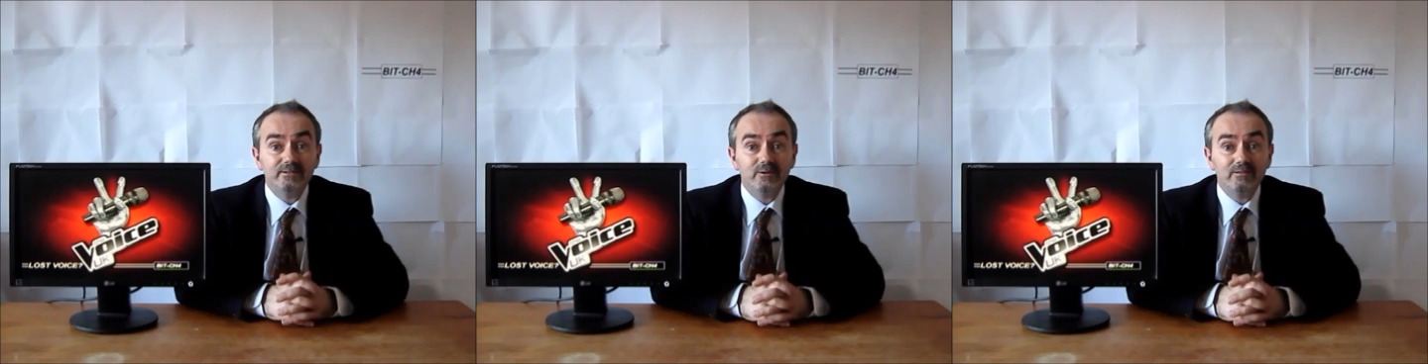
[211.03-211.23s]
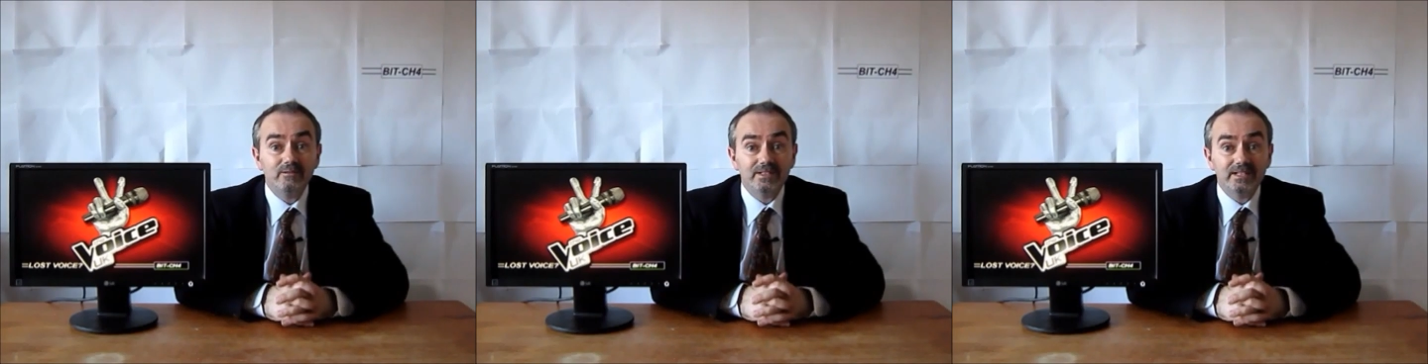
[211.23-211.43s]

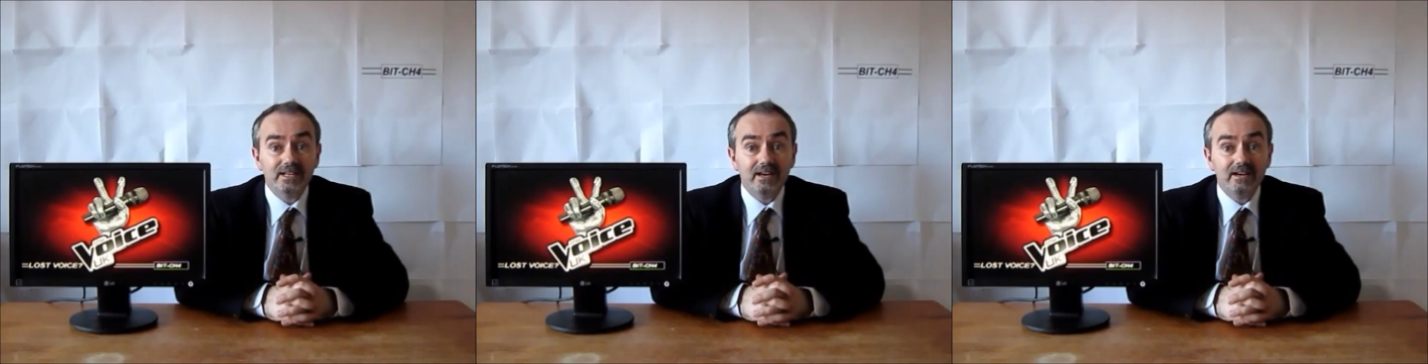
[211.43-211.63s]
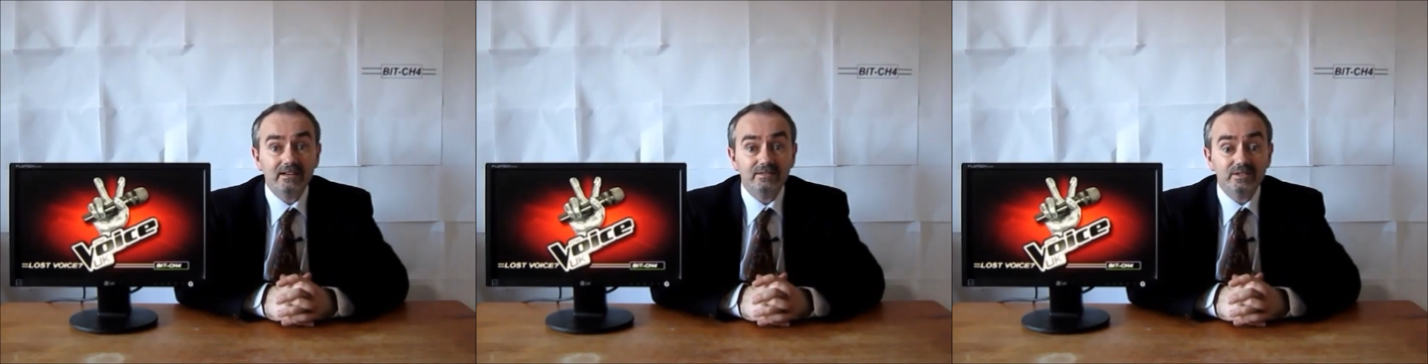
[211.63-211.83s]
all of its
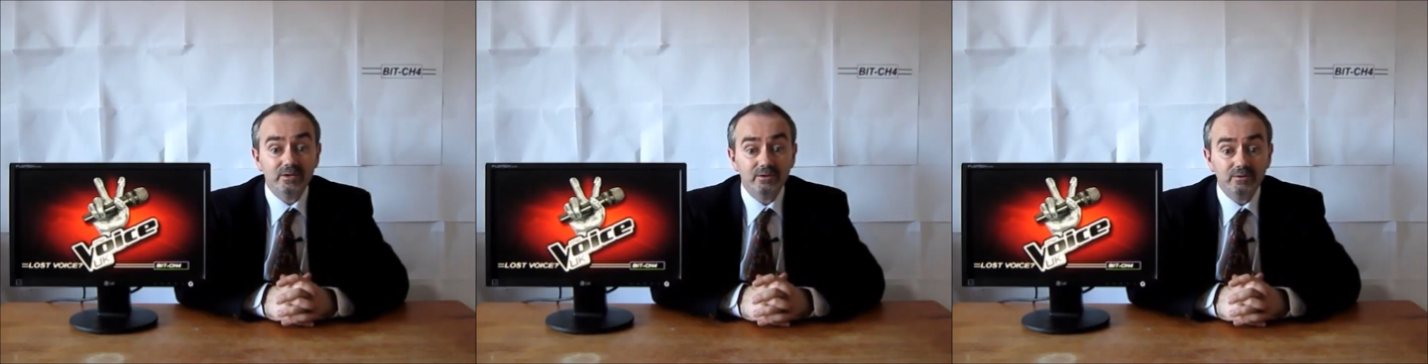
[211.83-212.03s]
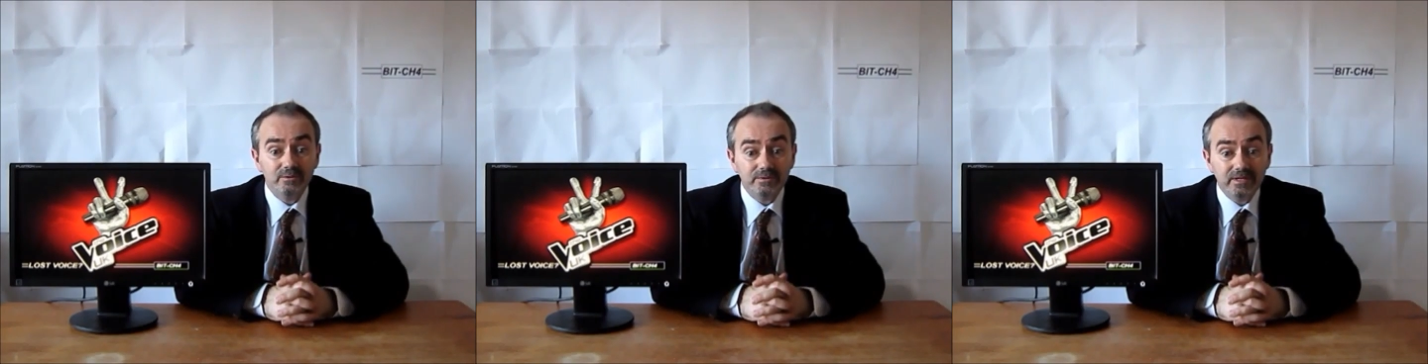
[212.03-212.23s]
live
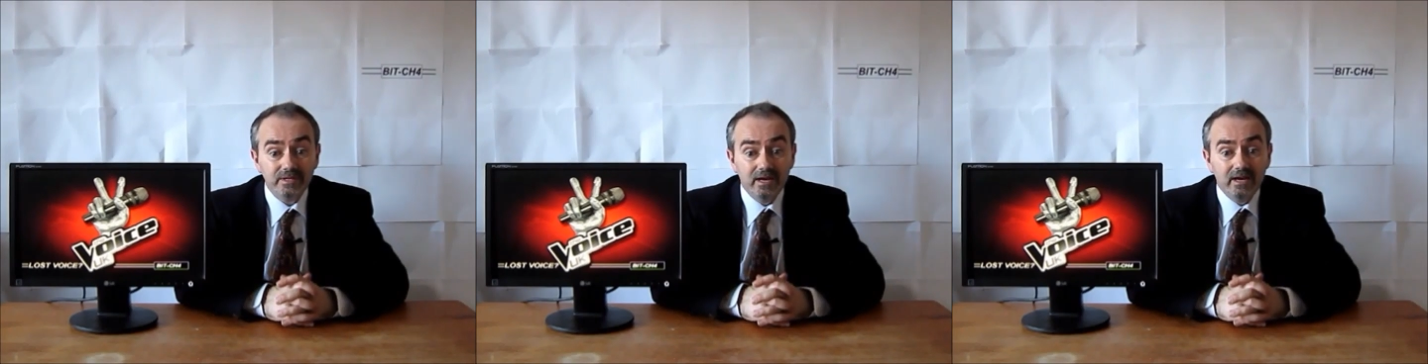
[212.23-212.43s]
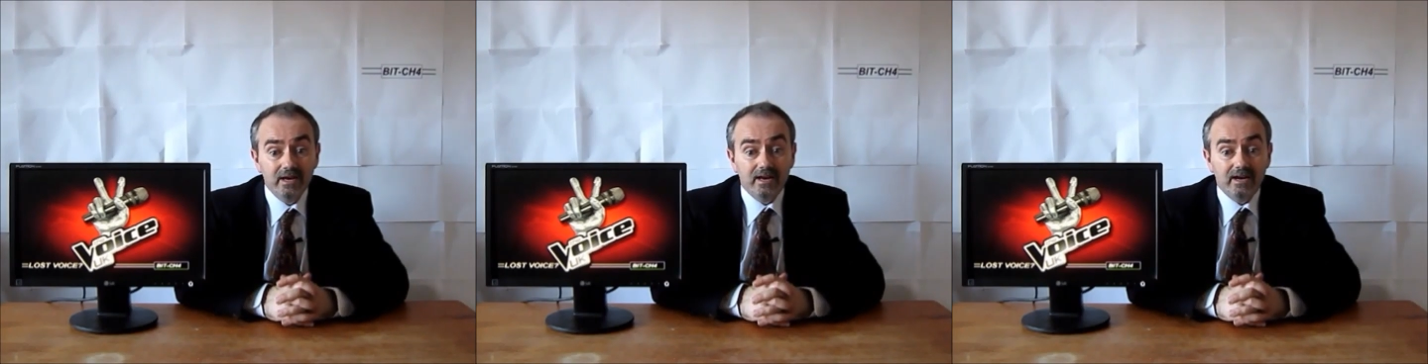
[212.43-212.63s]
shows
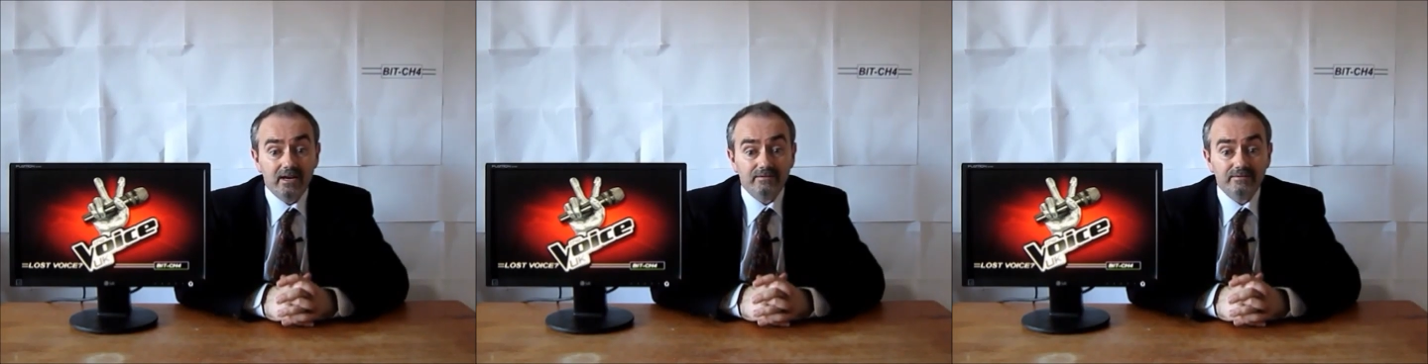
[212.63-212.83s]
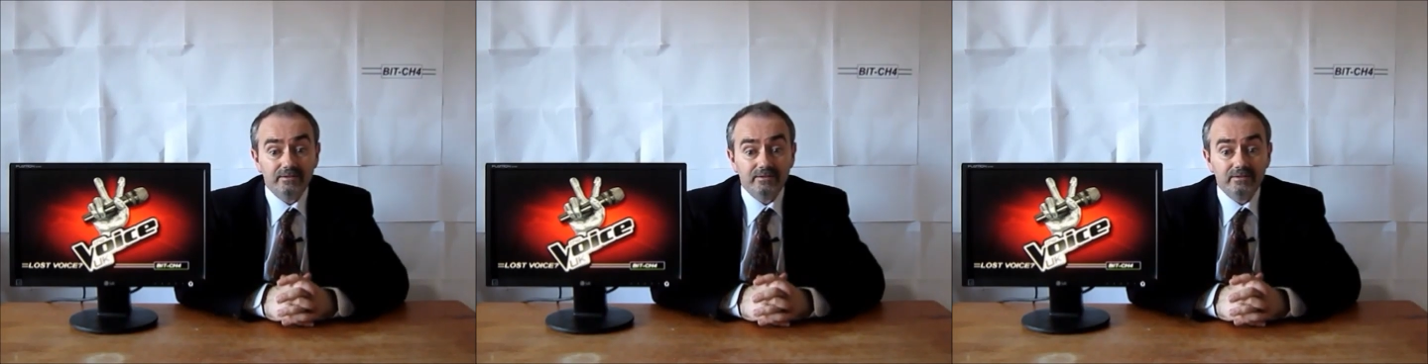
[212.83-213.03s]

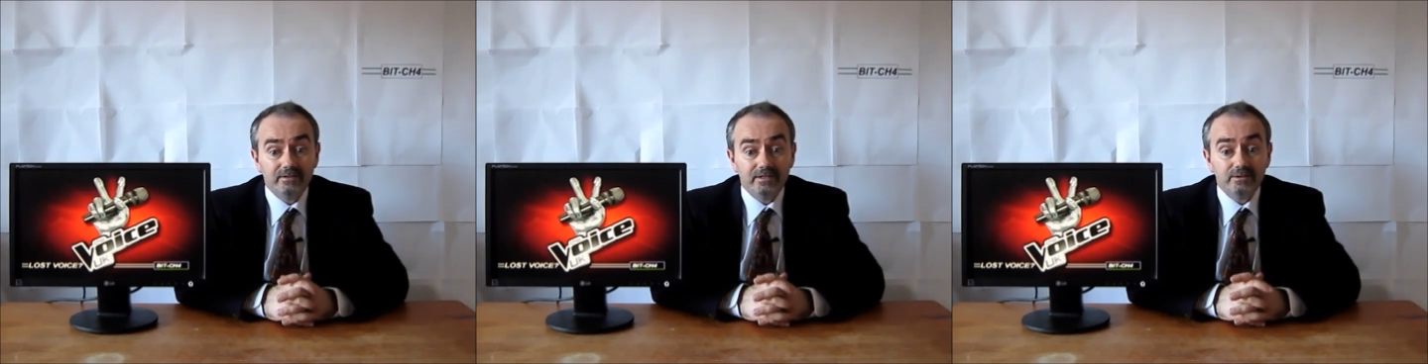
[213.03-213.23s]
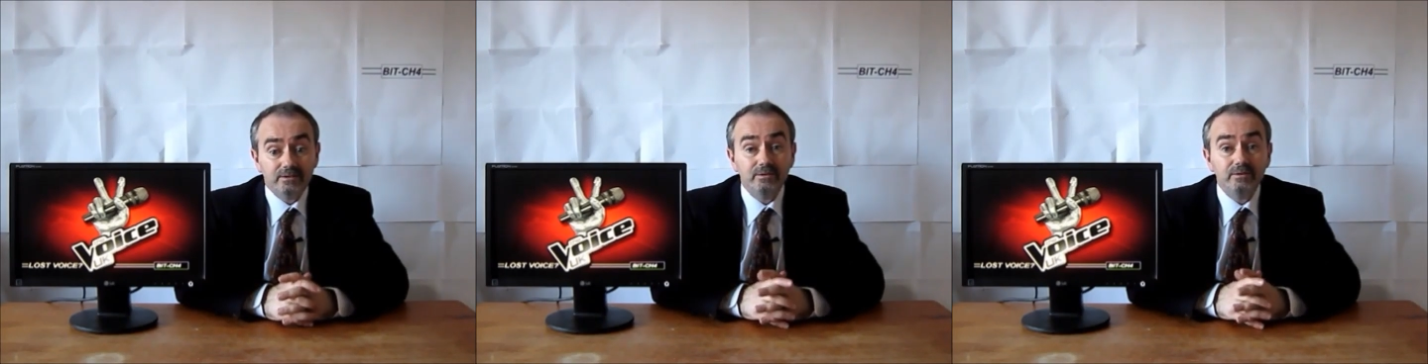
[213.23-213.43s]
after
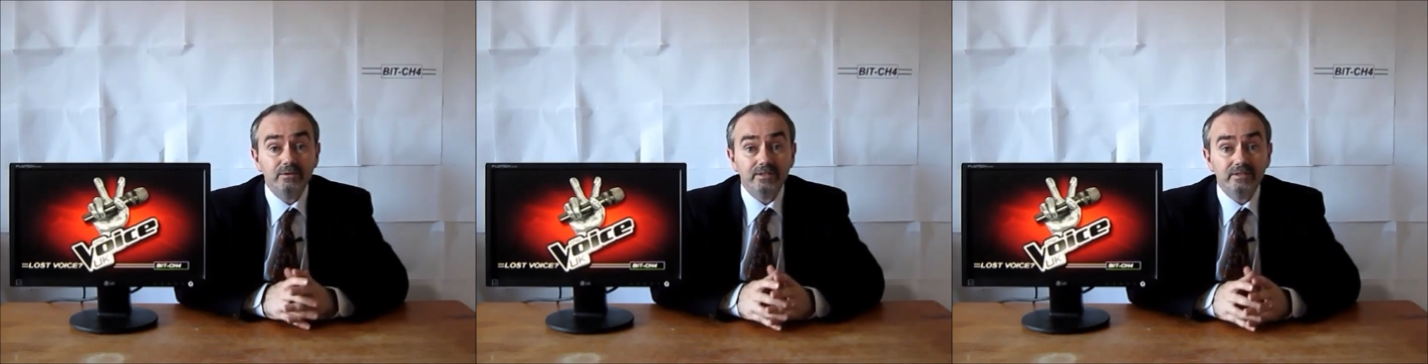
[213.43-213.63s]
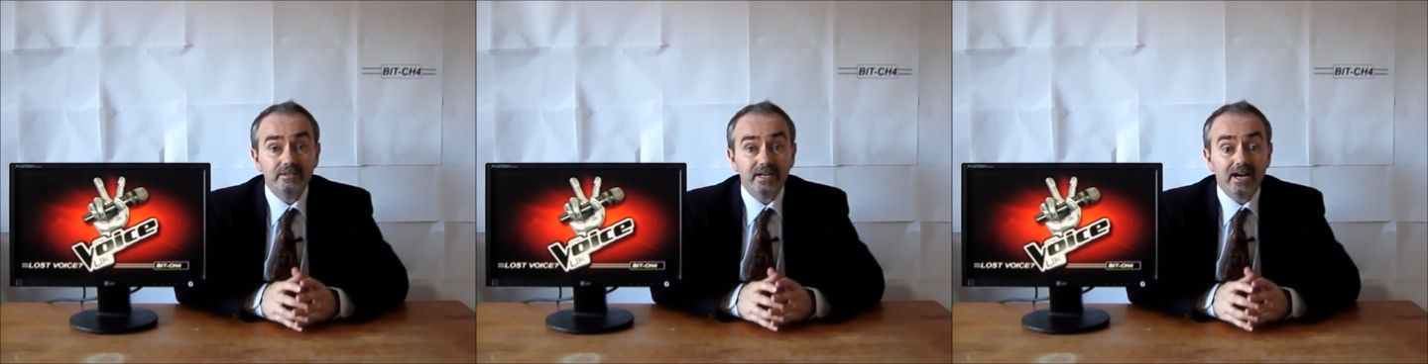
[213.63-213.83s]
its audience,